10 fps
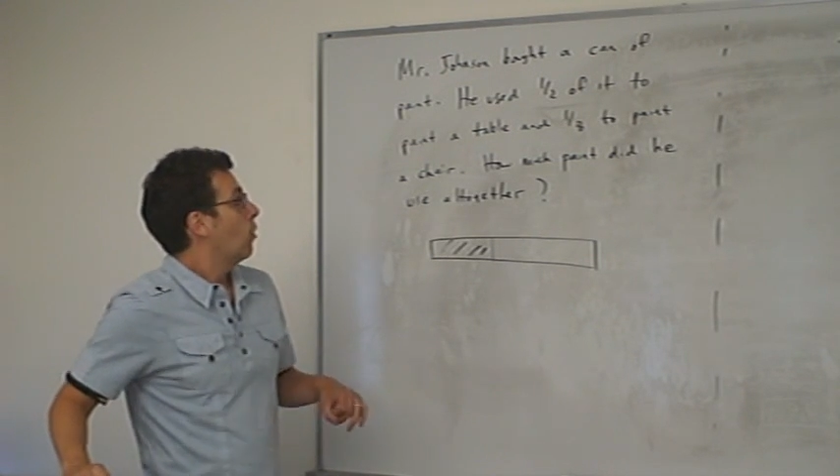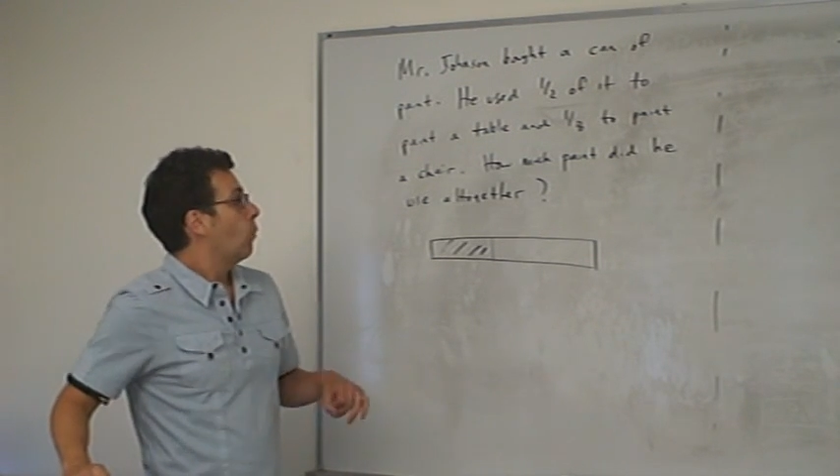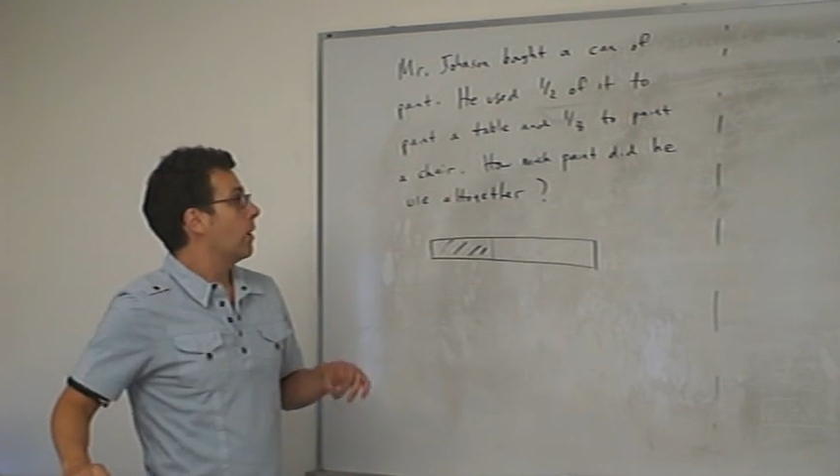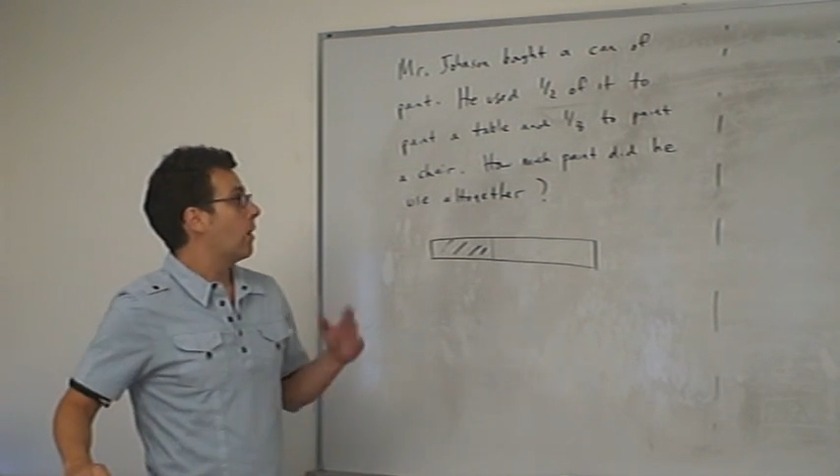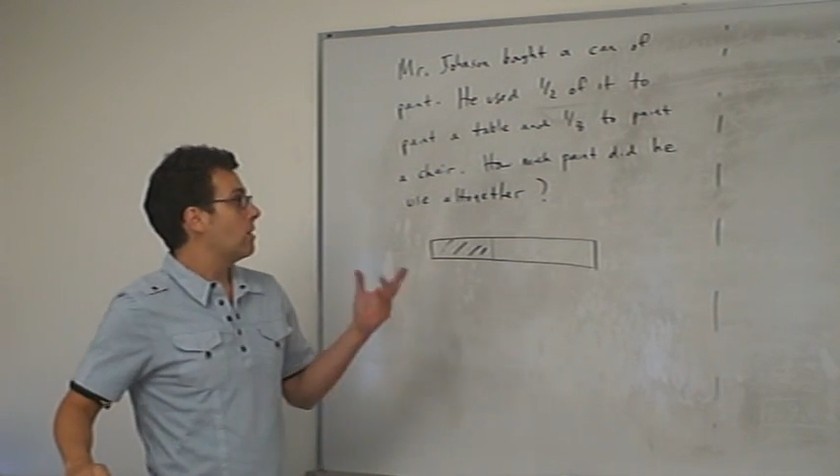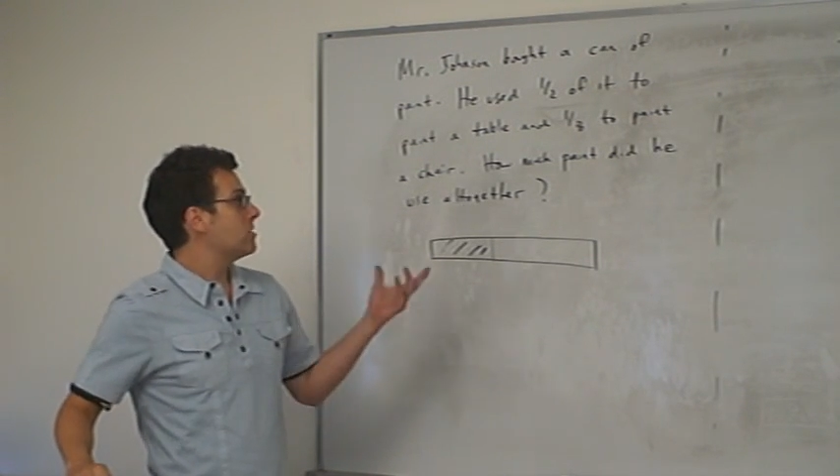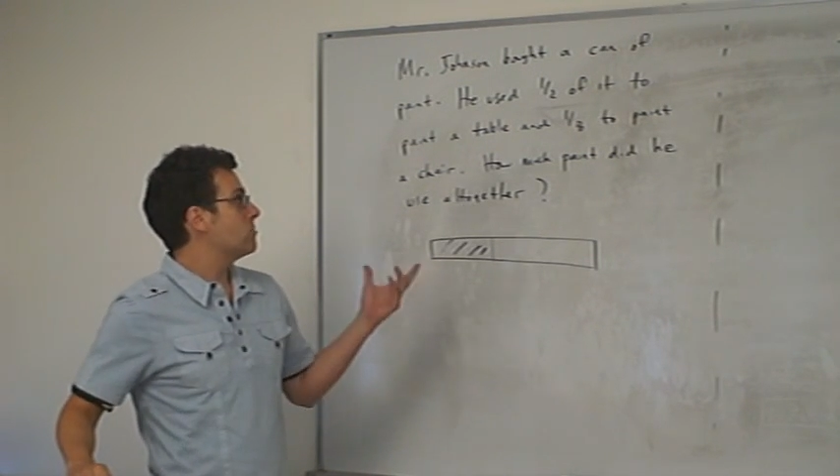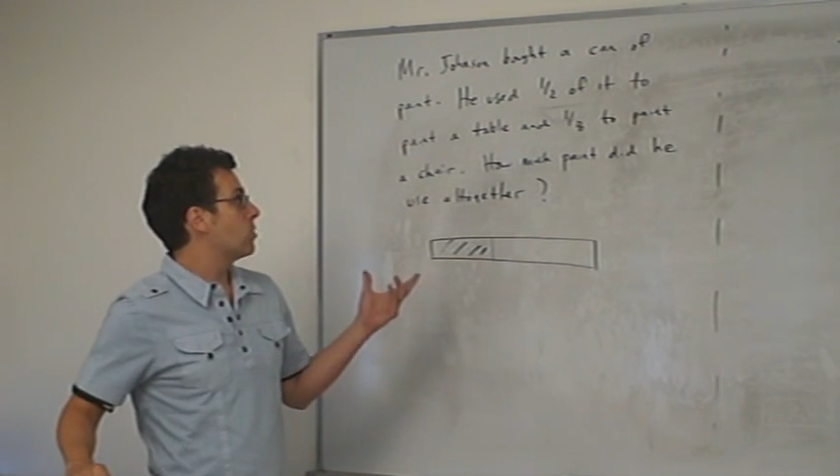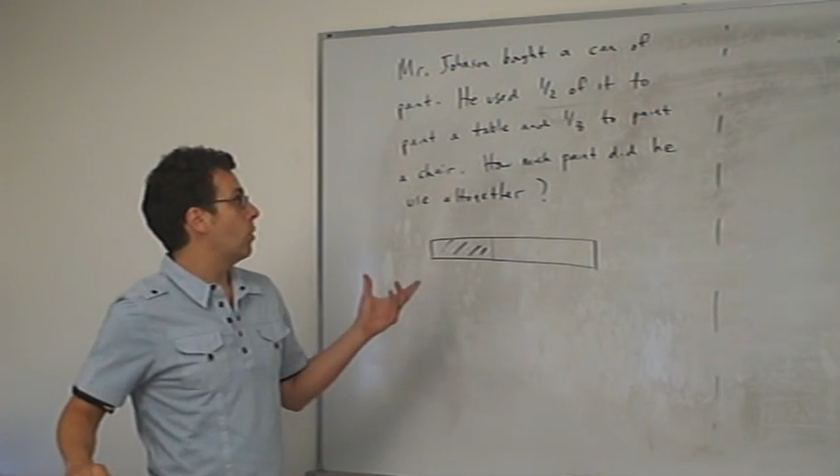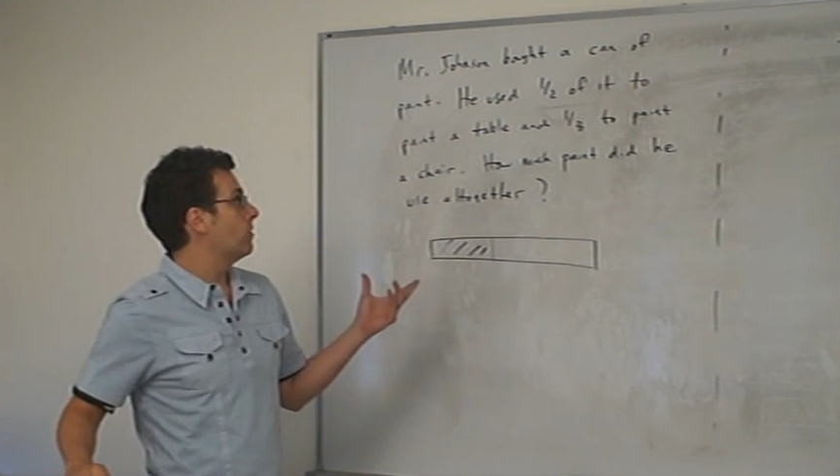We are
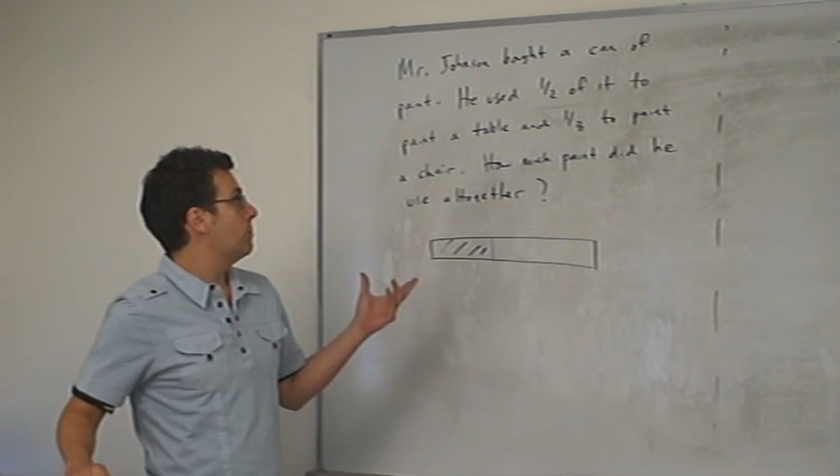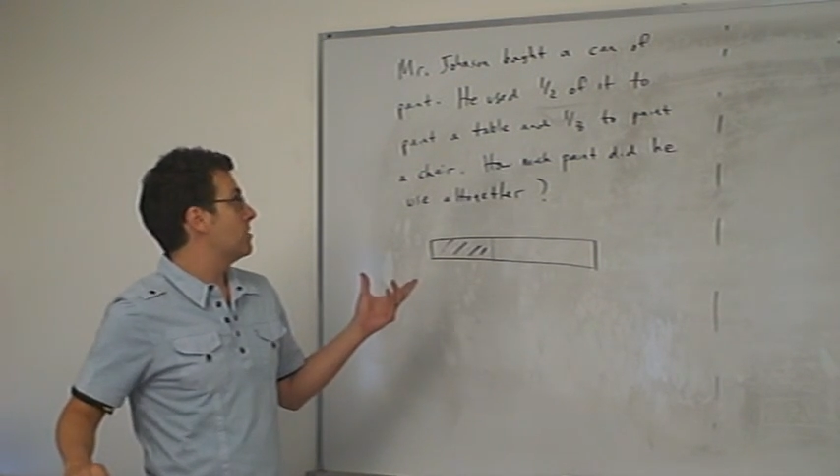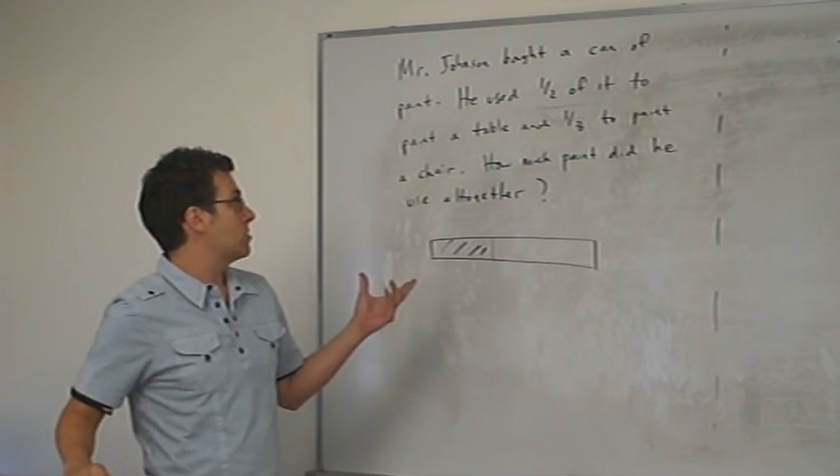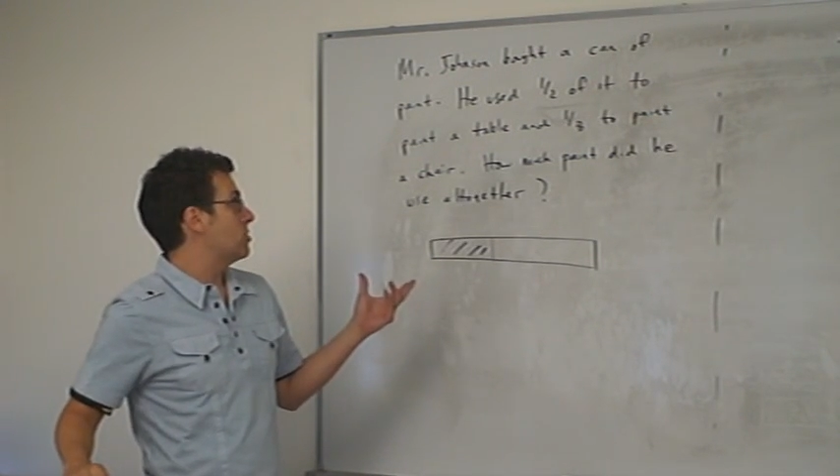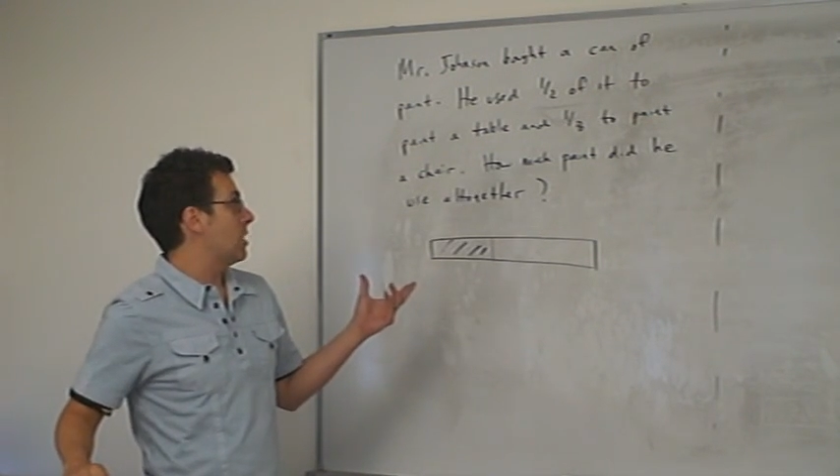also told that Mr.